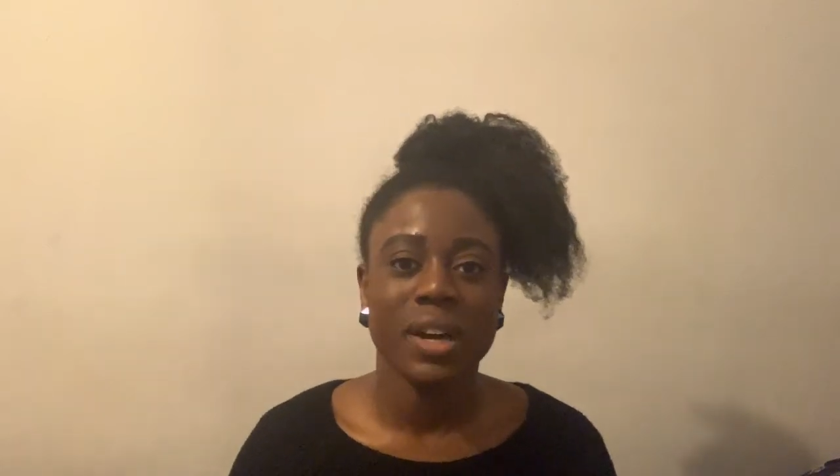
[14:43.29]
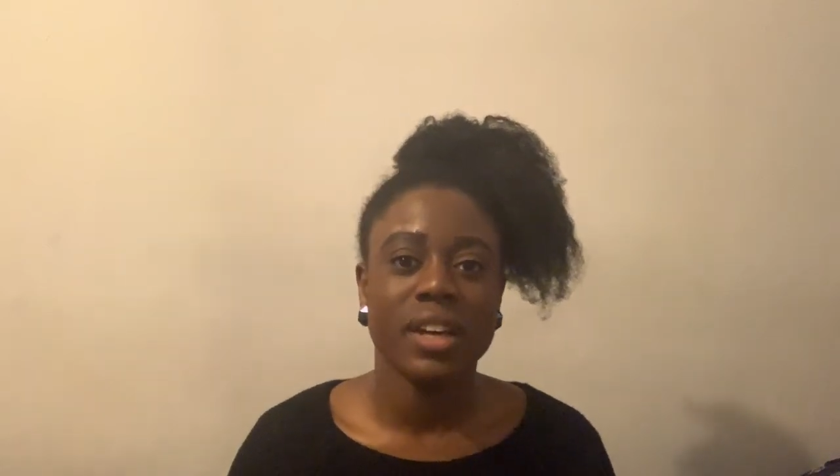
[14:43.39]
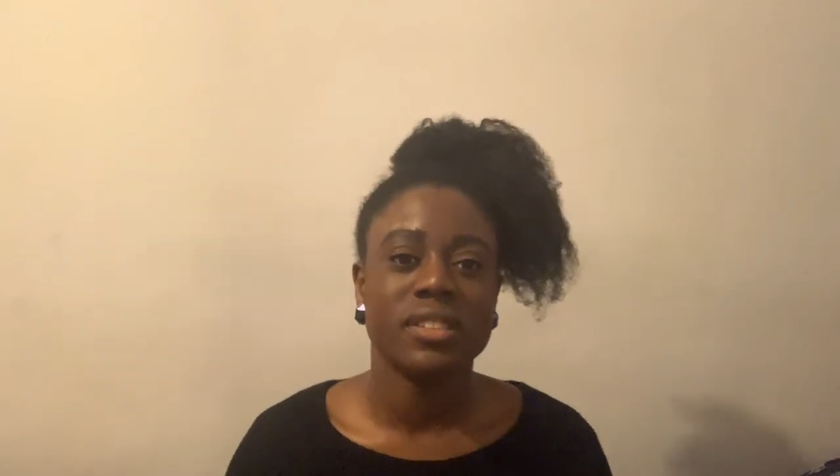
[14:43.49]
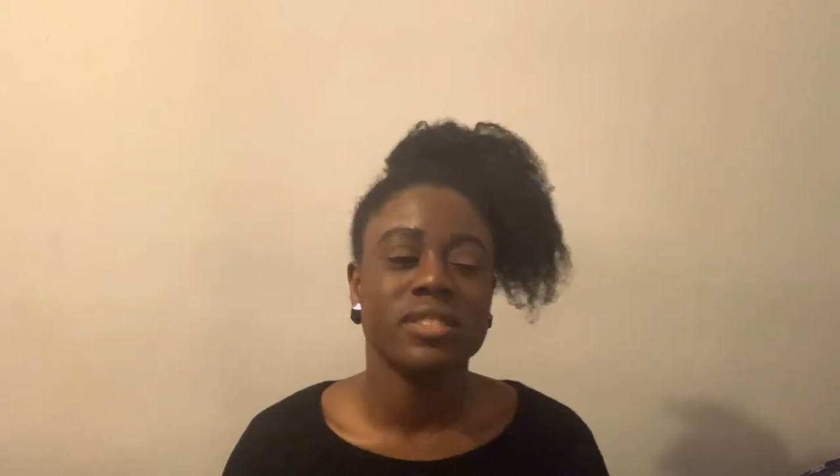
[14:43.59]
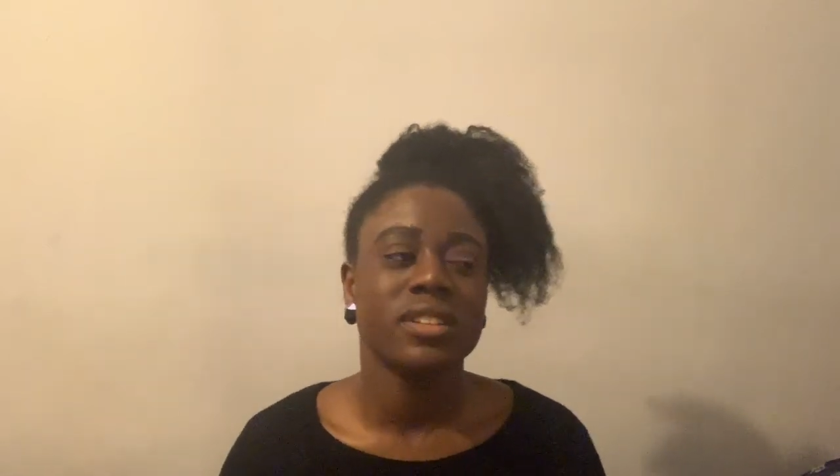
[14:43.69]

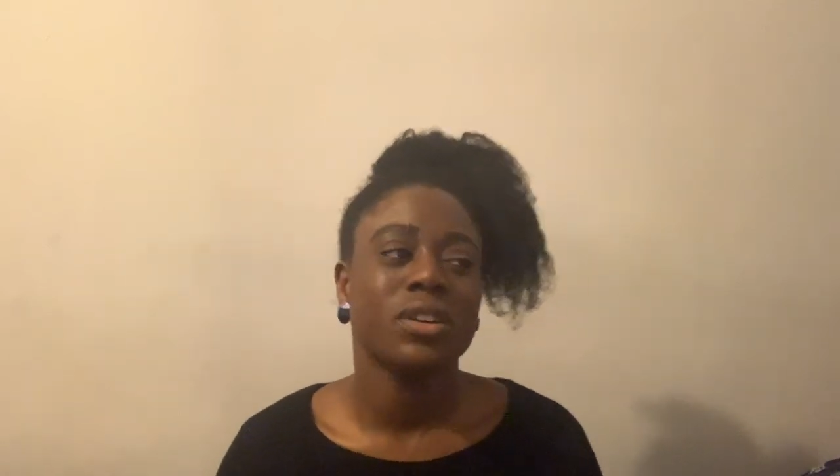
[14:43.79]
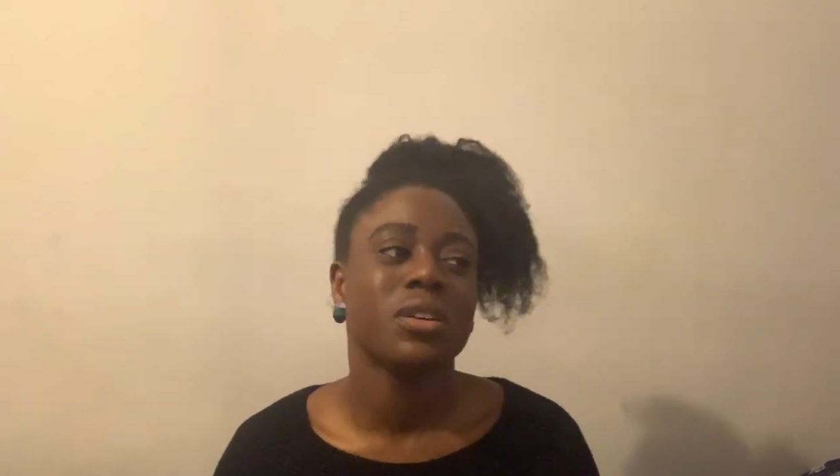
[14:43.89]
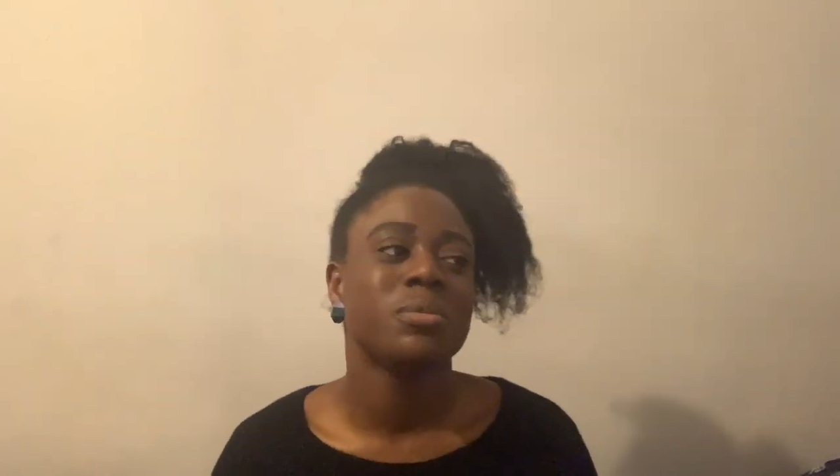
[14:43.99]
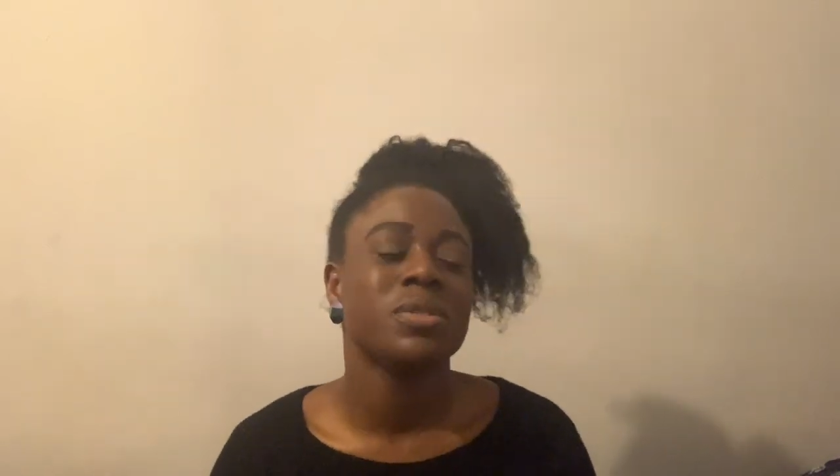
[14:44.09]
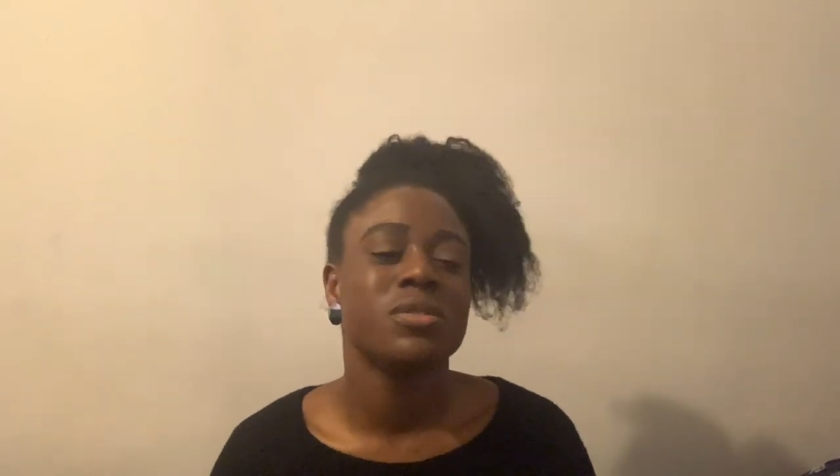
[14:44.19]
and I
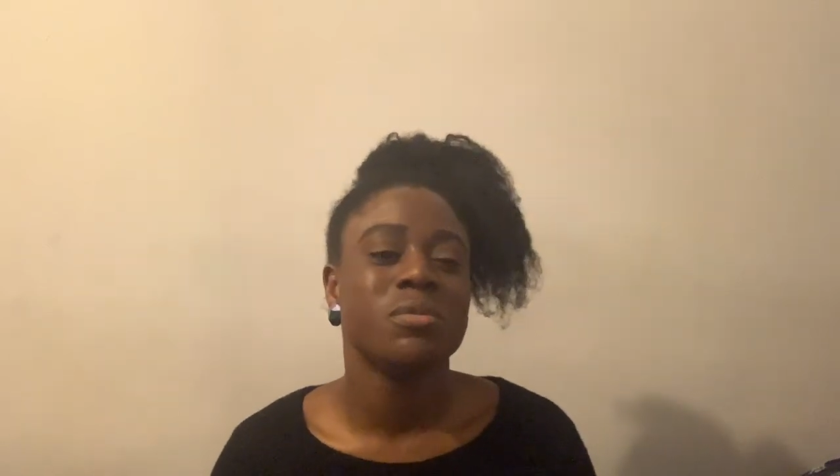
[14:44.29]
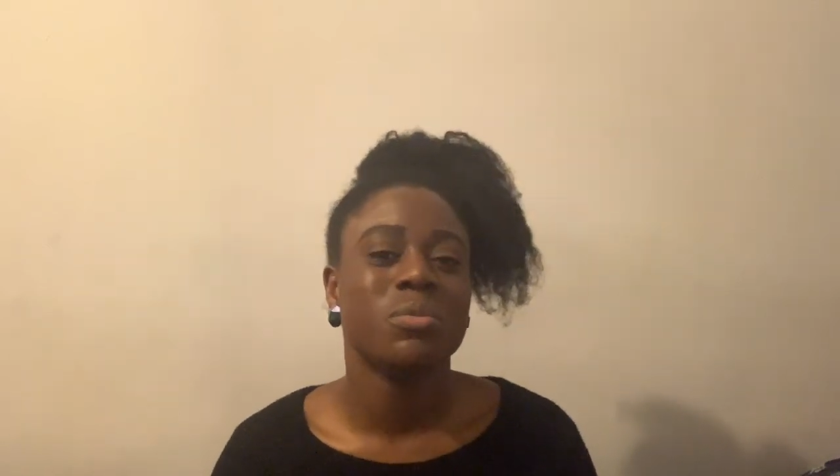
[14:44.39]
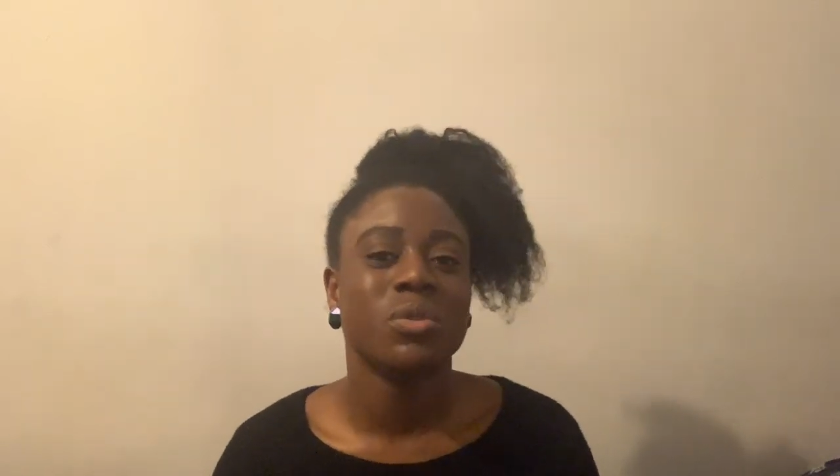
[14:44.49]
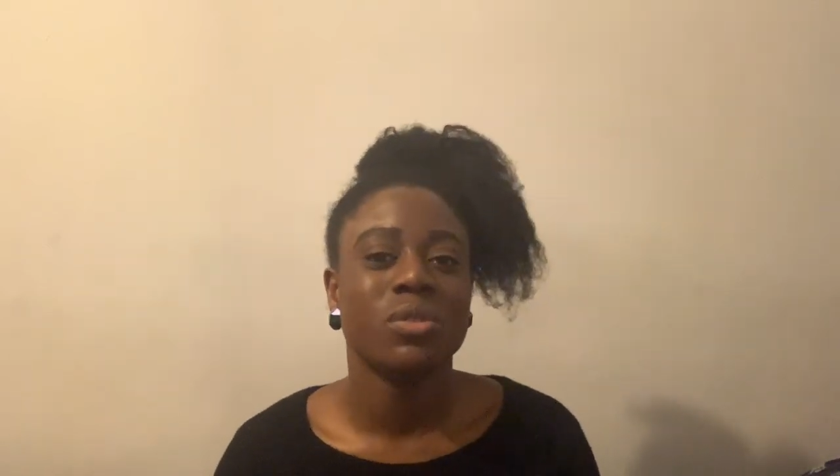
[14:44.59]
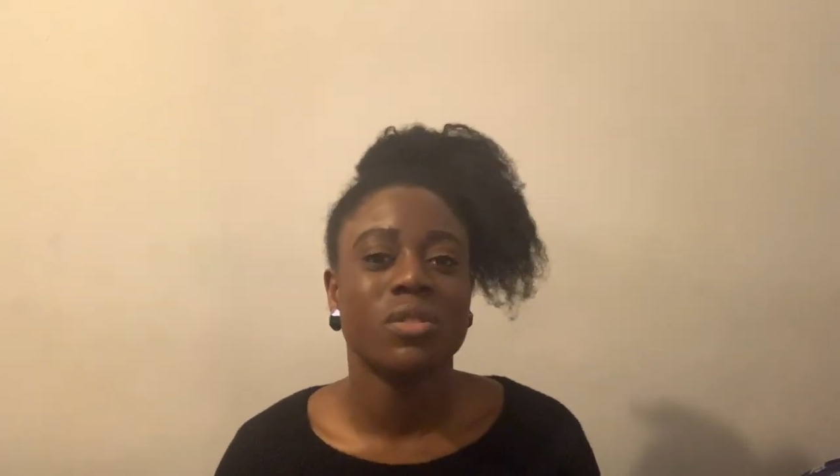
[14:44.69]
hope to do
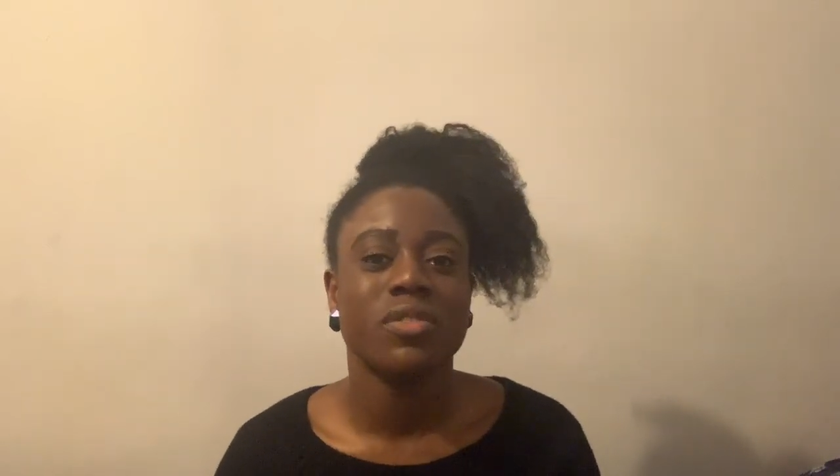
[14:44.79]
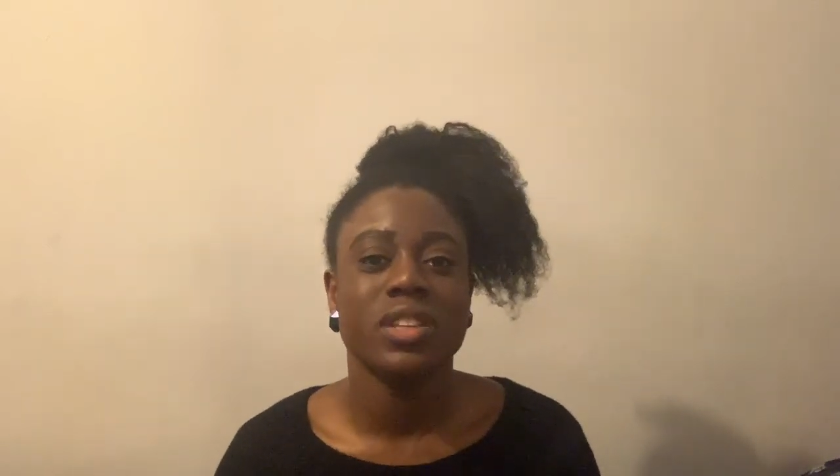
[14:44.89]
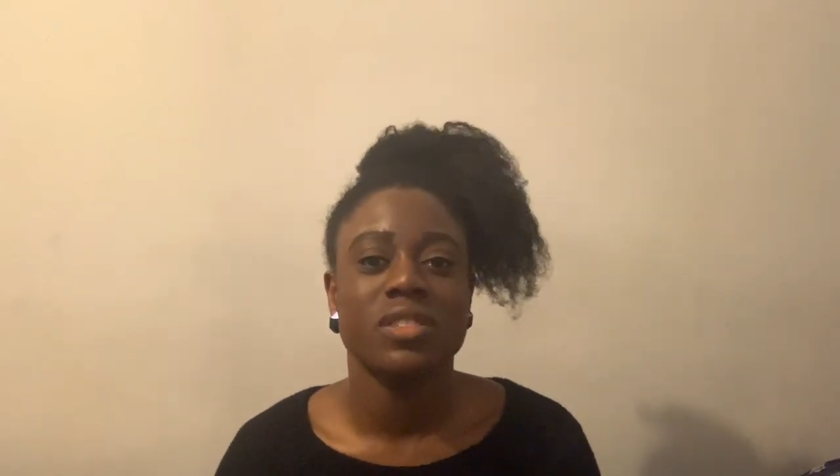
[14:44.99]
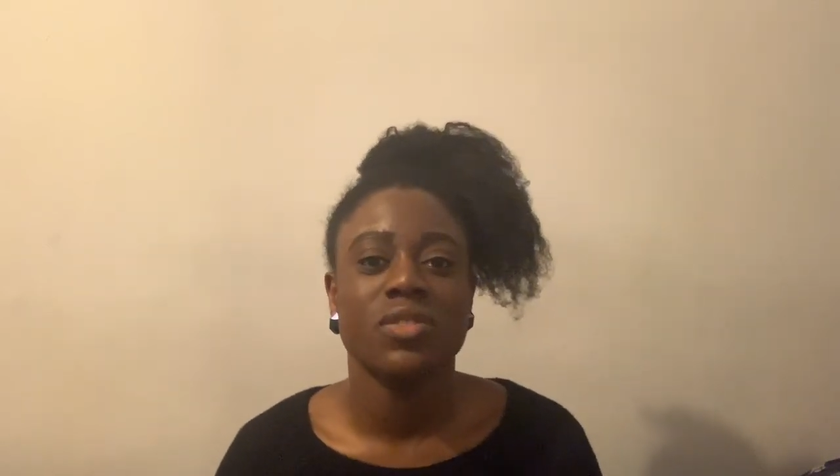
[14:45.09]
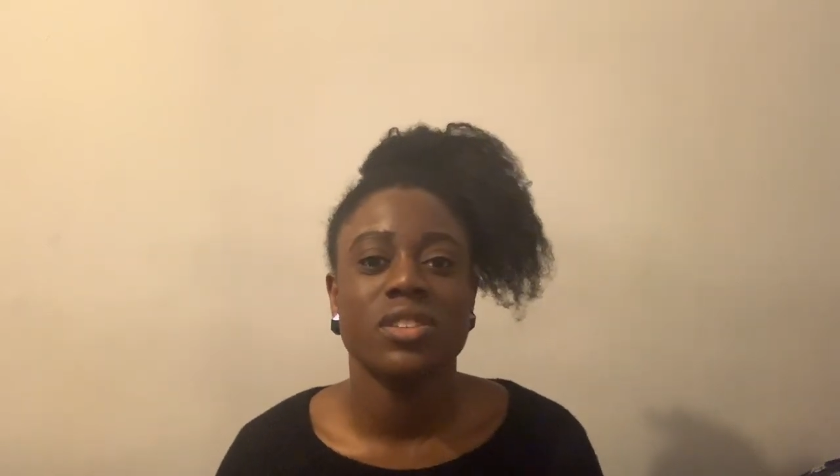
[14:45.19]
more of
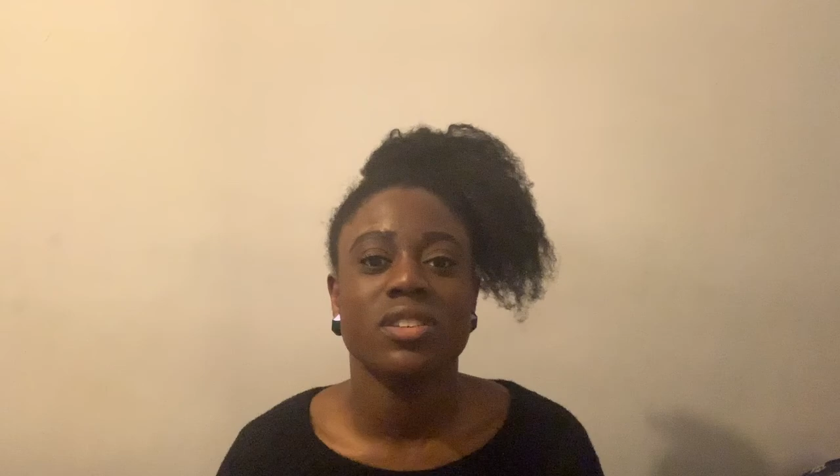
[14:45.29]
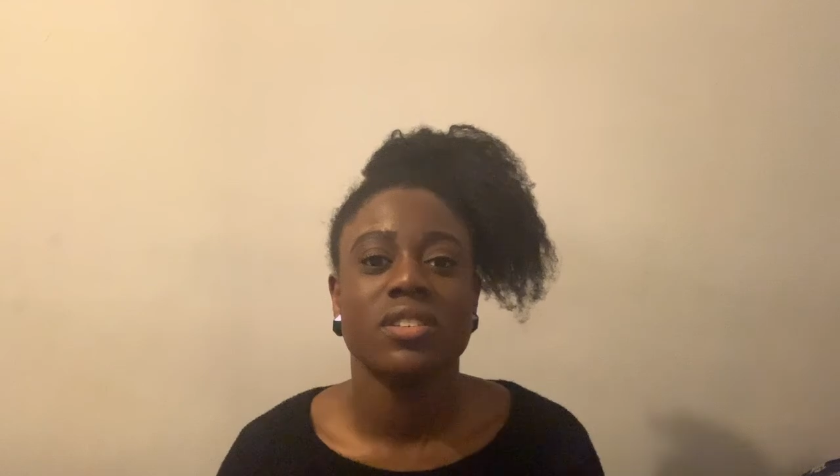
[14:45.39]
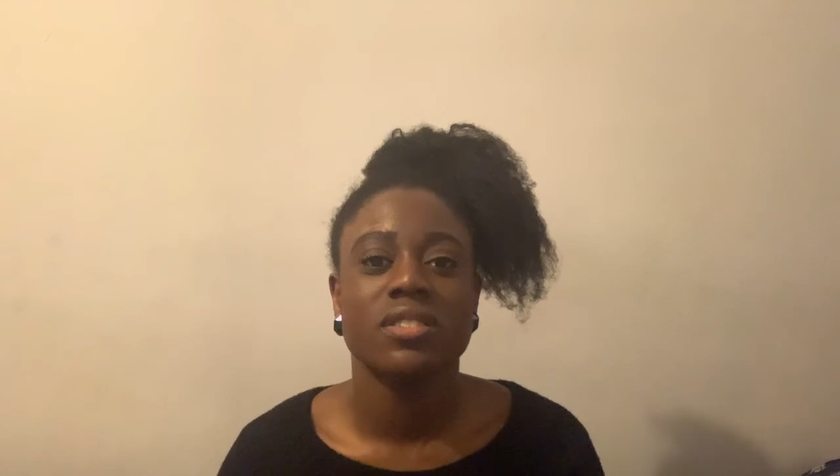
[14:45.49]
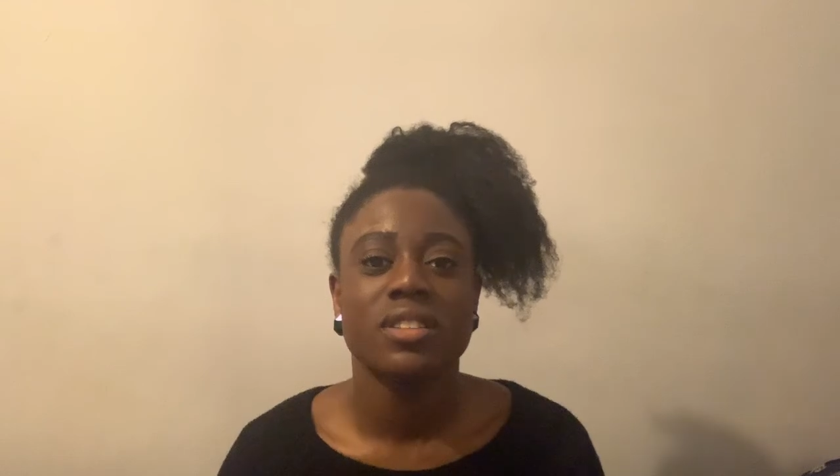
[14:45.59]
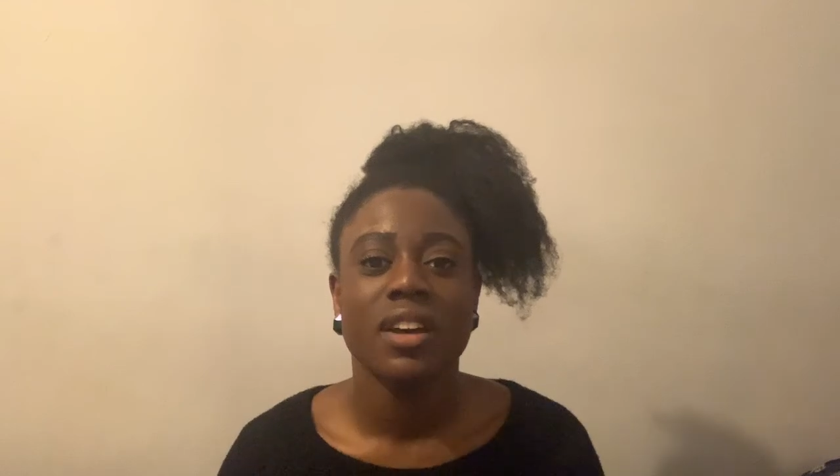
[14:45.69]
these
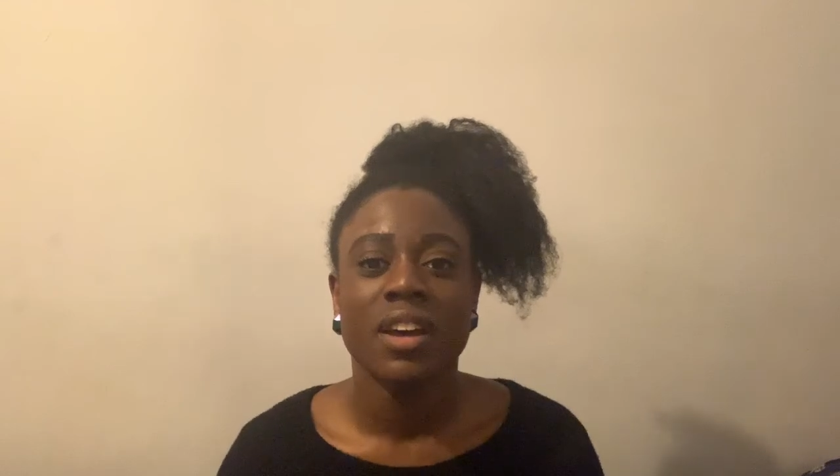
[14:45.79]
videos.